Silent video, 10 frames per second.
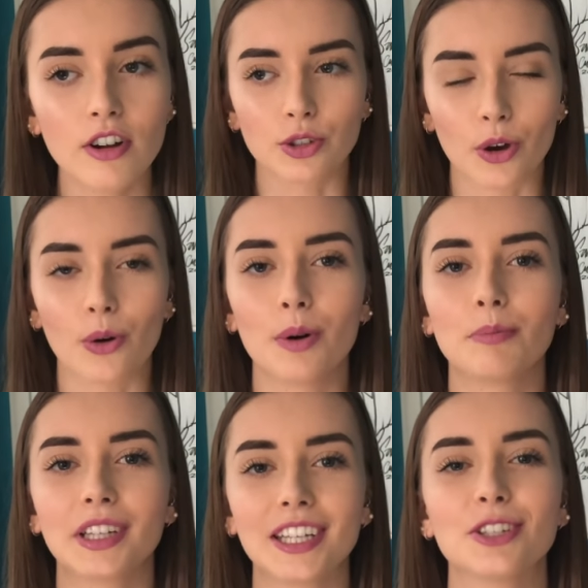so
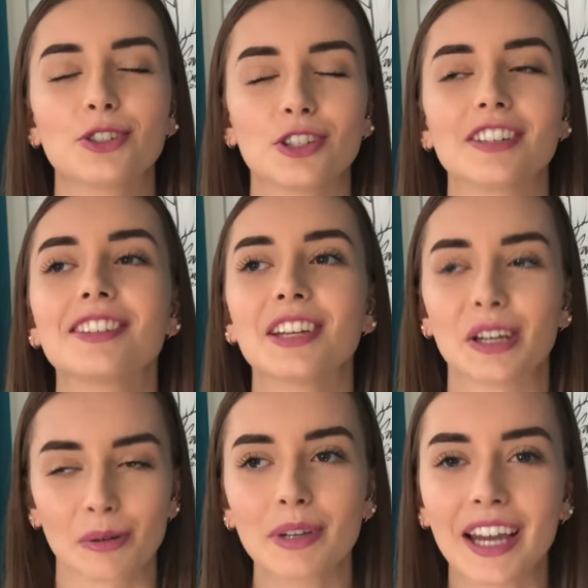please just
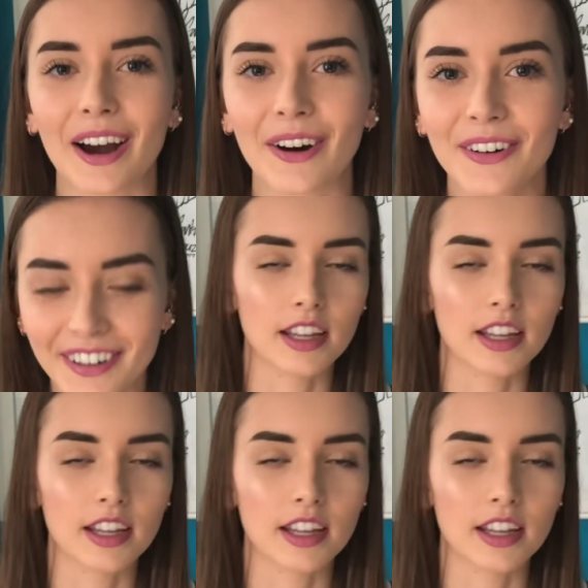hear me out.